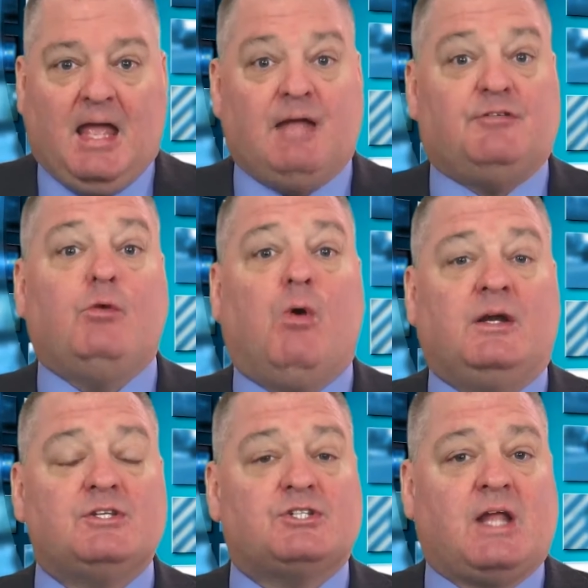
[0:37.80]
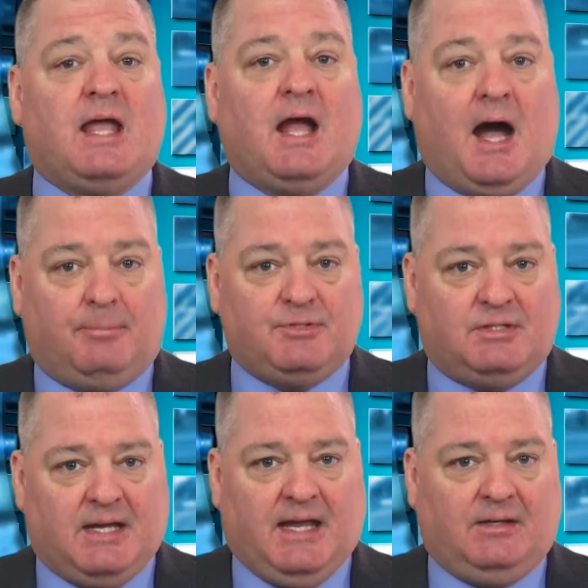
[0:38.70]
If you want to stay up to
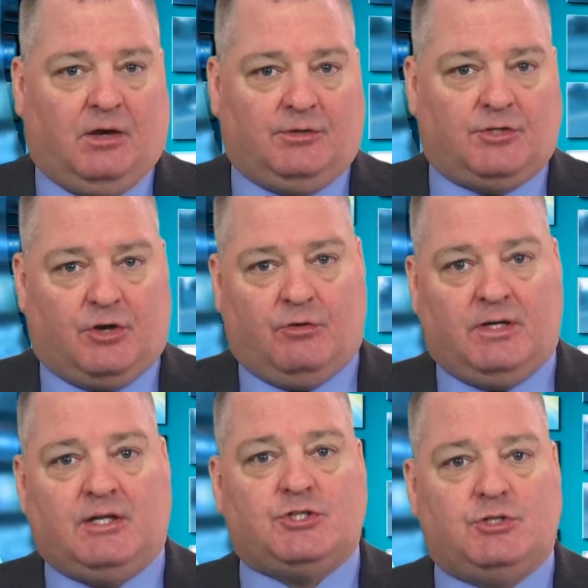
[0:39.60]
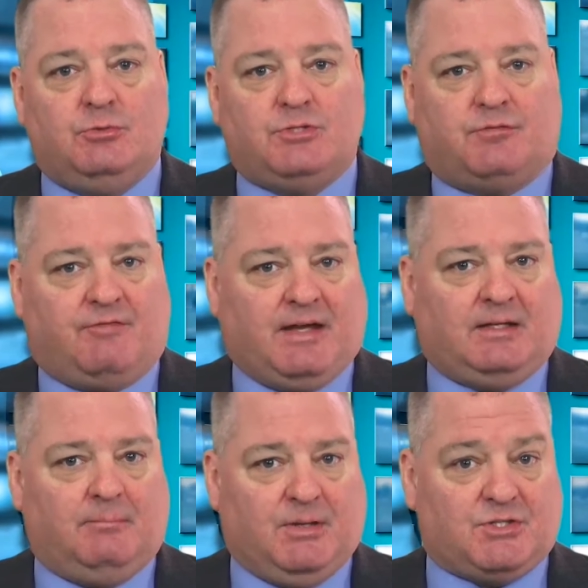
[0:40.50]
date on current issues
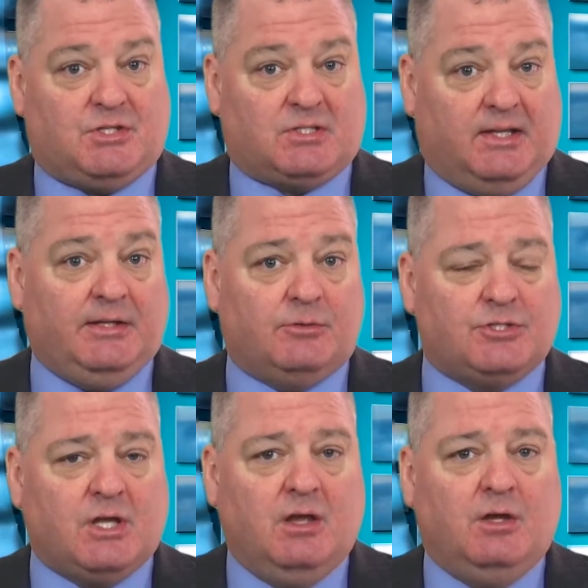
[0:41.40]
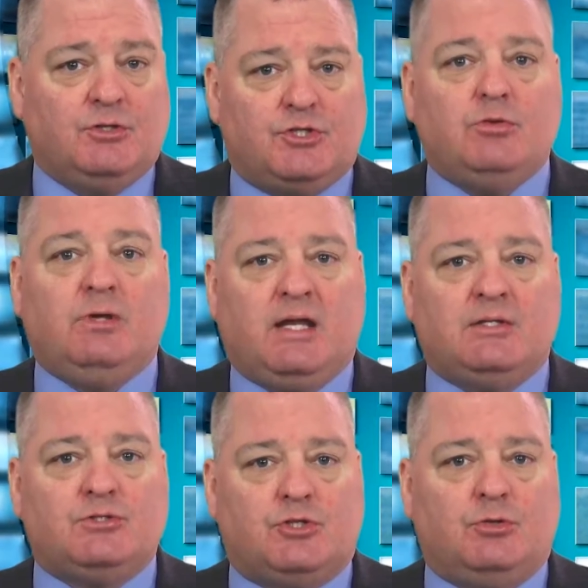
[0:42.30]
affecting business leaders, tune
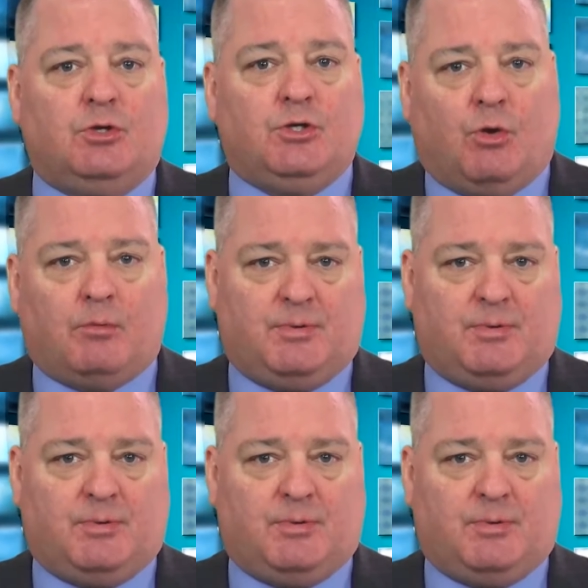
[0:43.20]
into Your